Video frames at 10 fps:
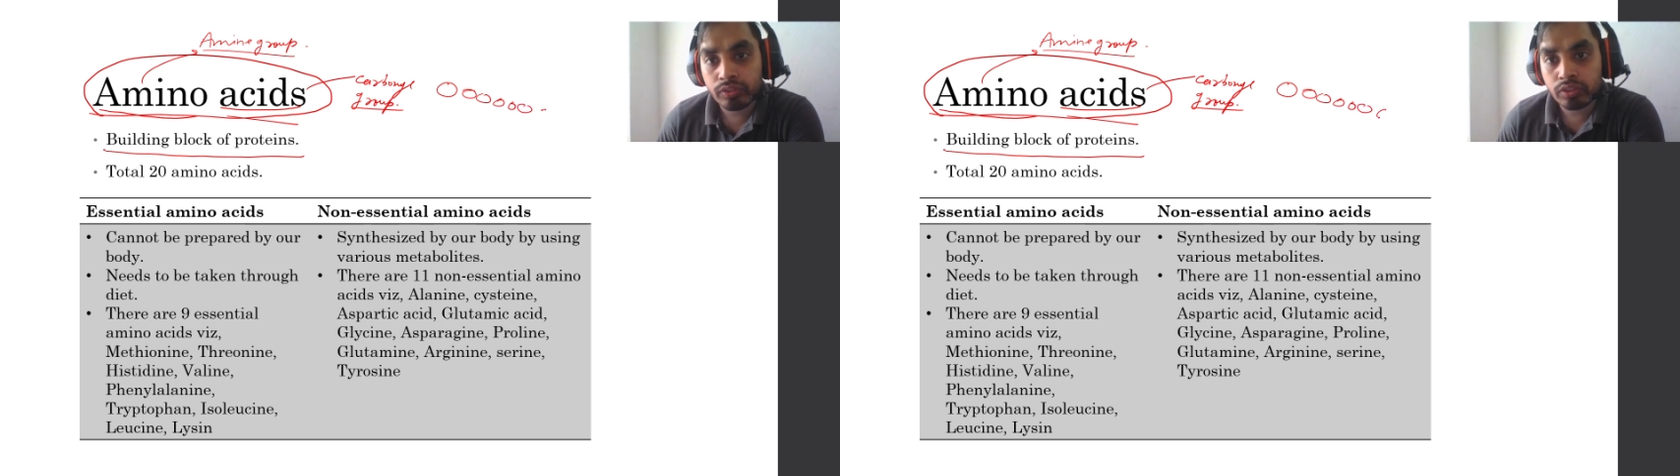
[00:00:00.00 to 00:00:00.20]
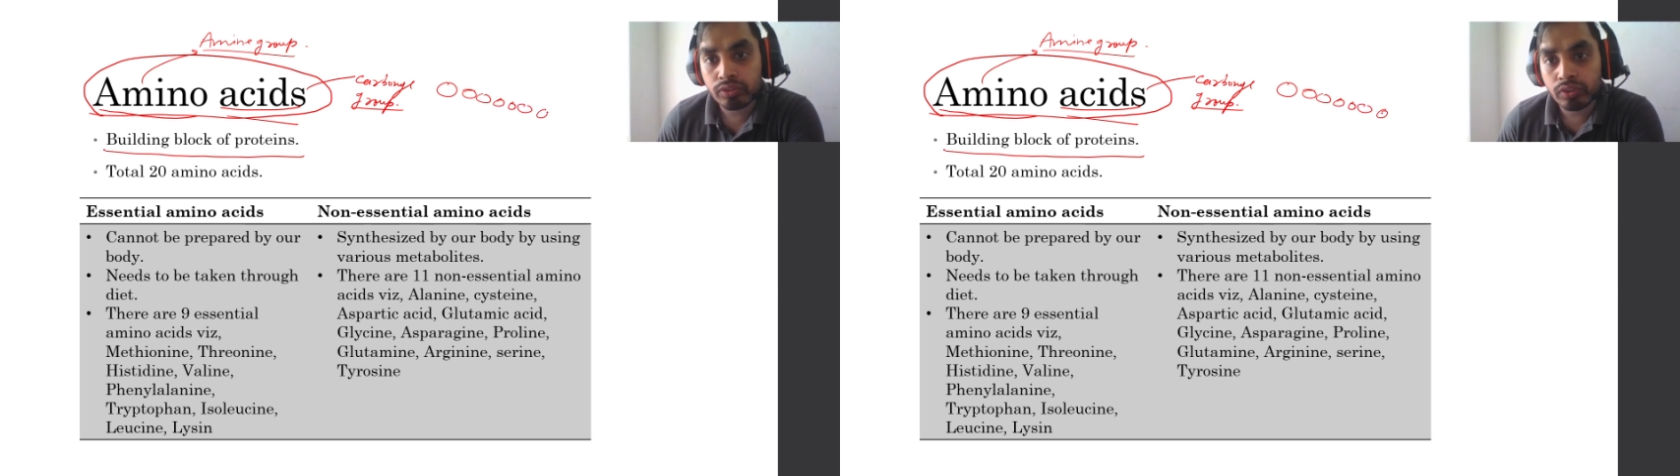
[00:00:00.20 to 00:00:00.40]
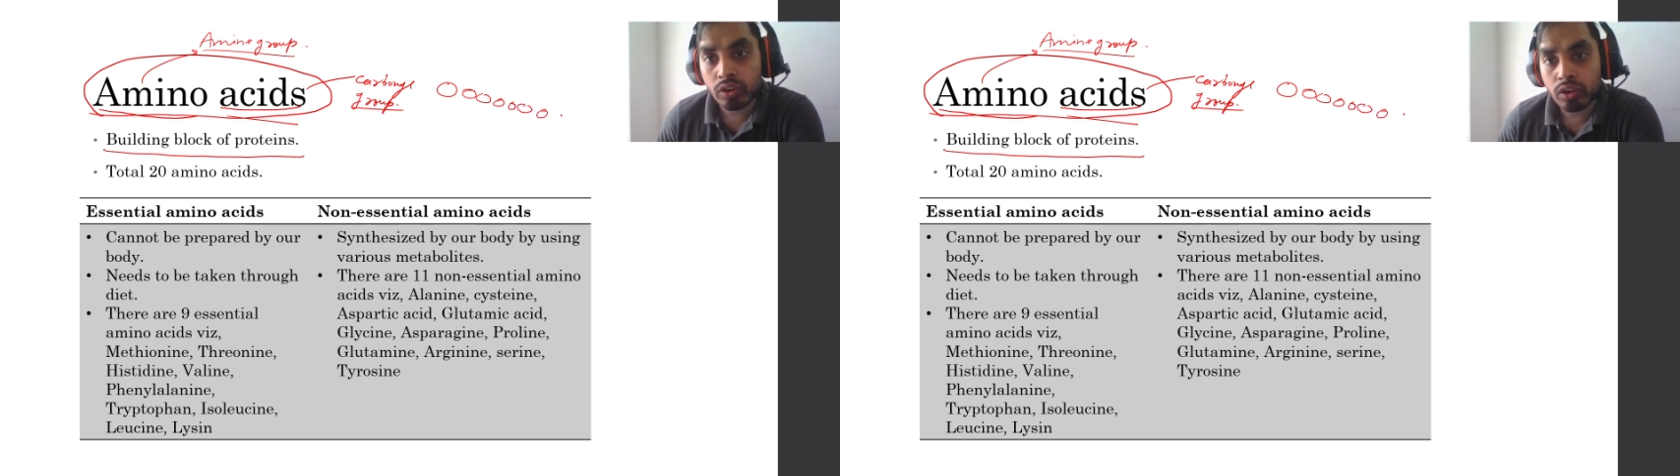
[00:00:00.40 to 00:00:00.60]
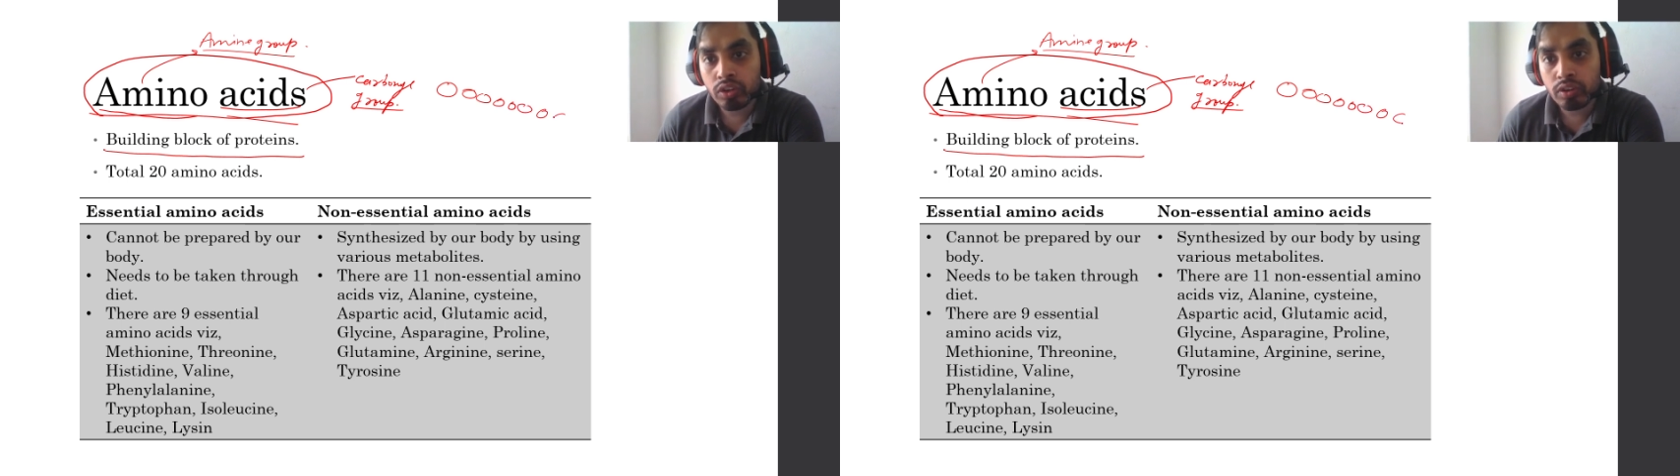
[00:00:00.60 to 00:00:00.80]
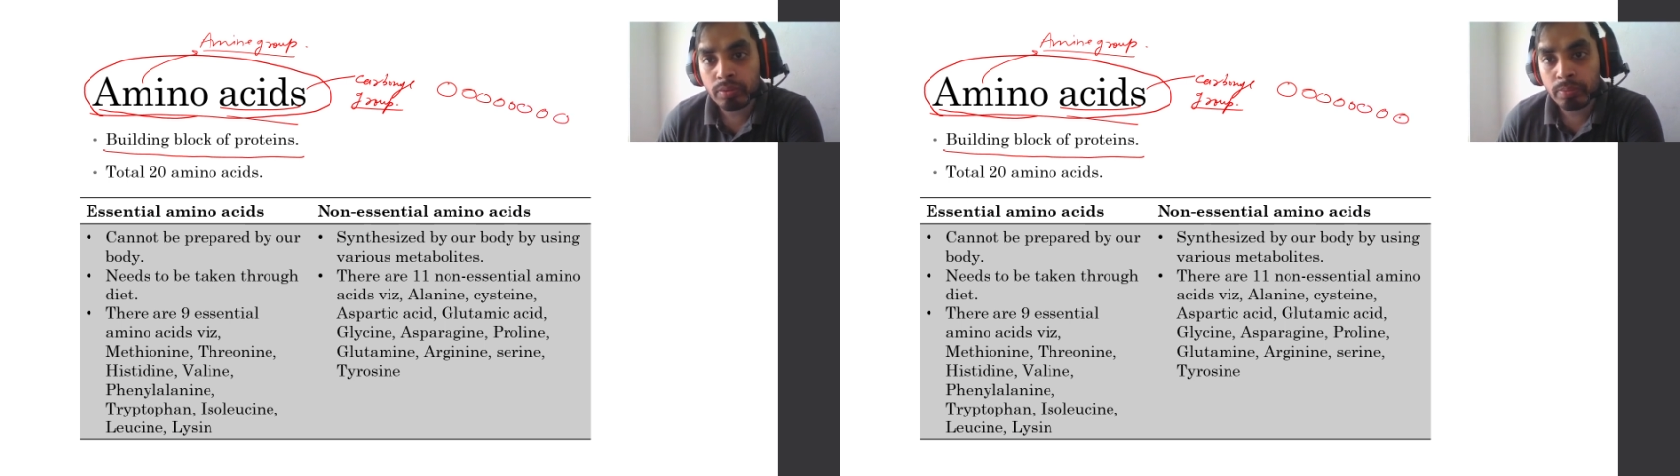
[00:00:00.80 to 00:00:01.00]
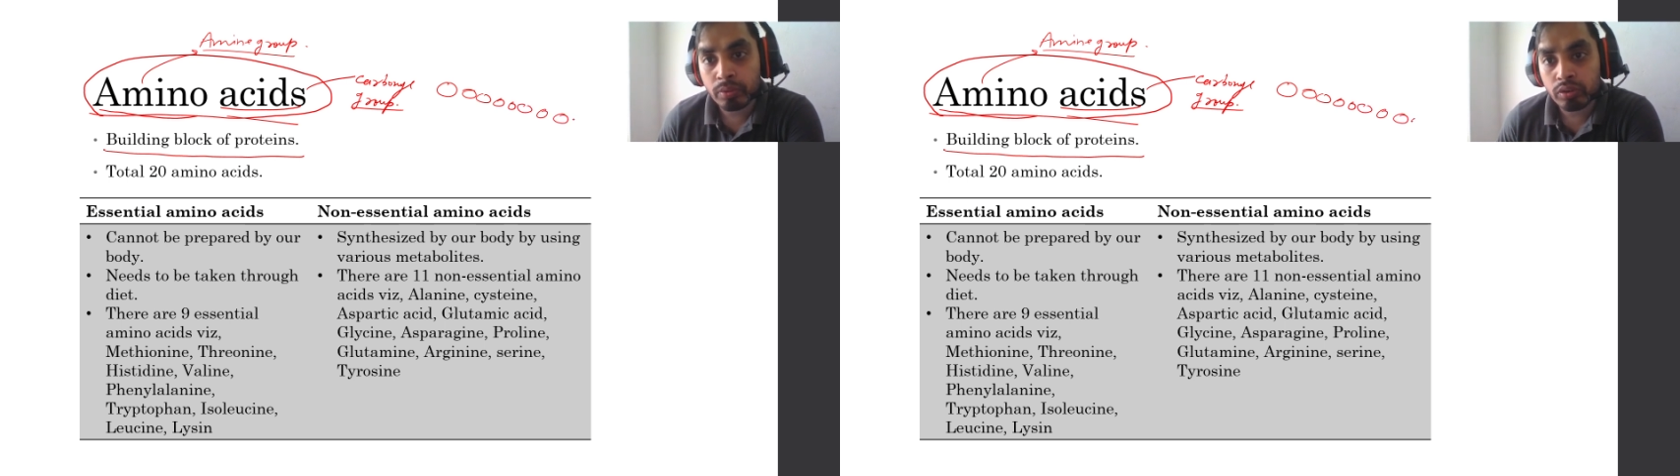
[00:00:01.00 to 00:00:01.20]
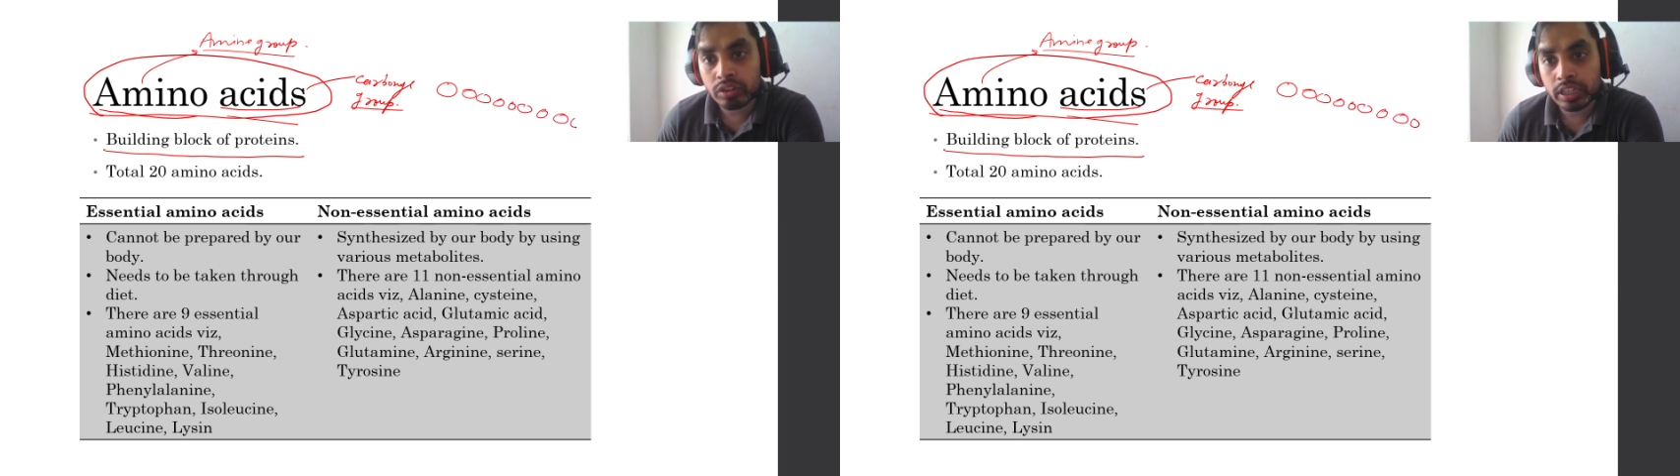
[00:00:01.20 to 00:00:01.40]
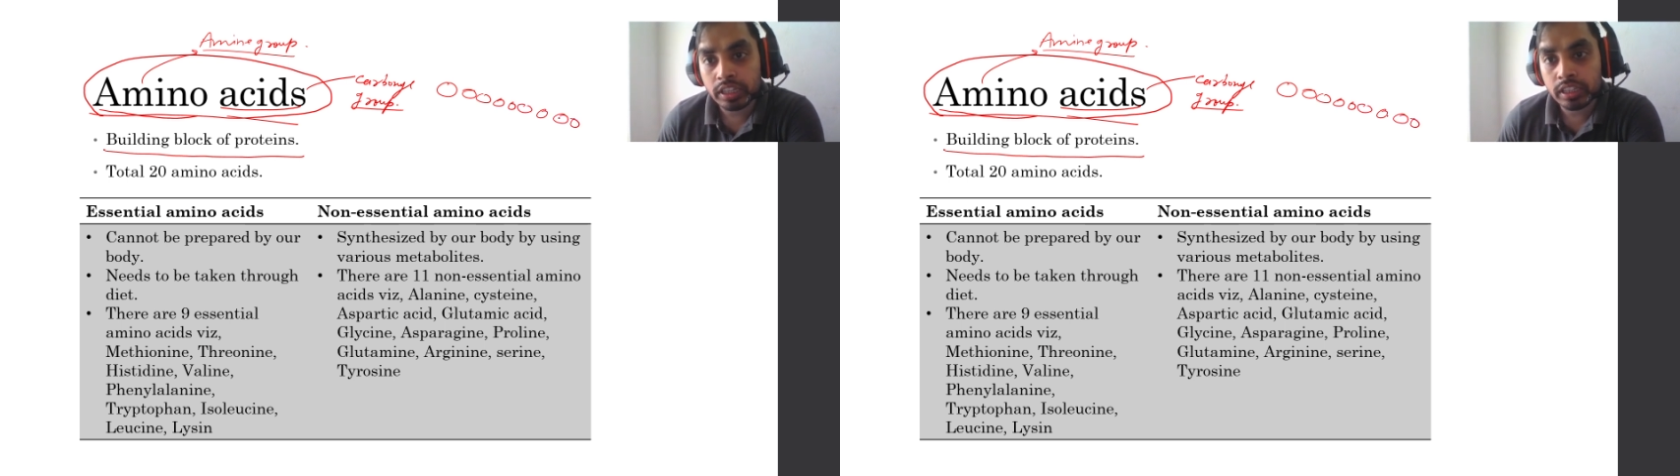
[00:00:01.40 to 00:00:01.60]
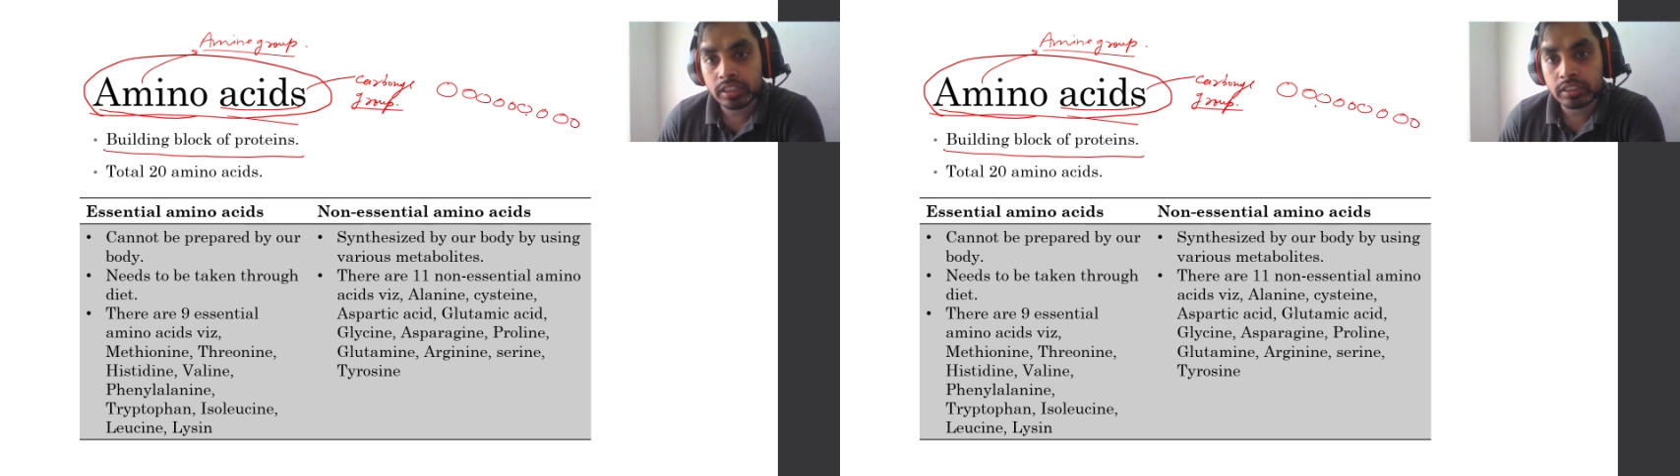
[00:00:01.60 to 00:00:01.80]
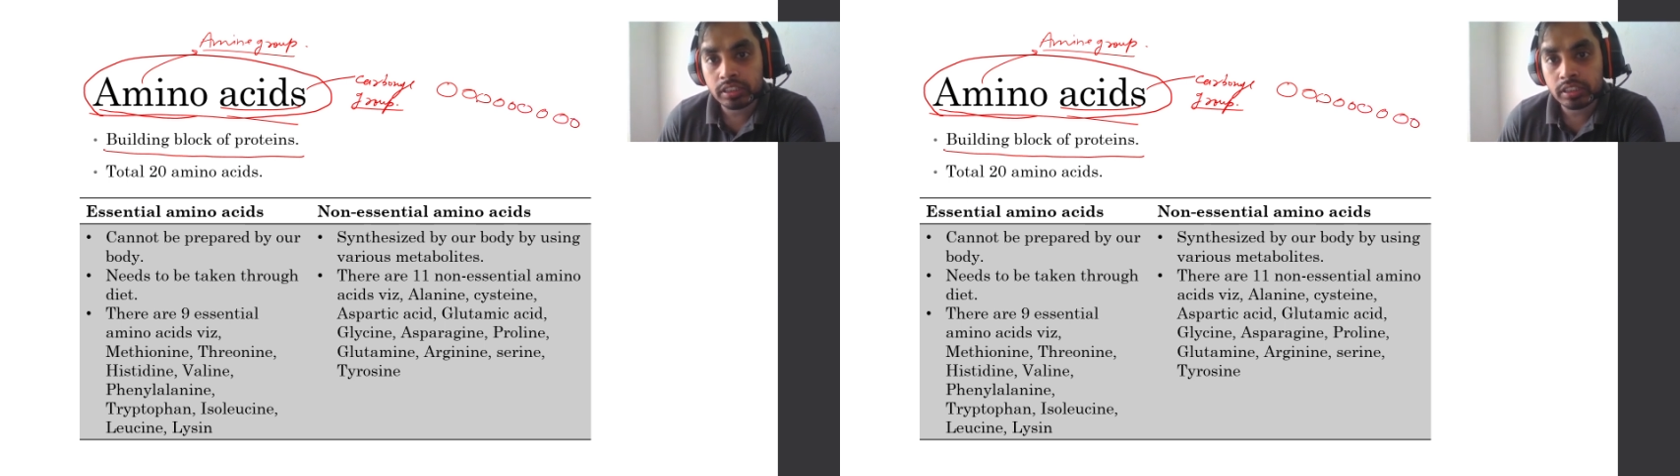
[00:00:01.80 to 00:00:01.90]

to form proteins.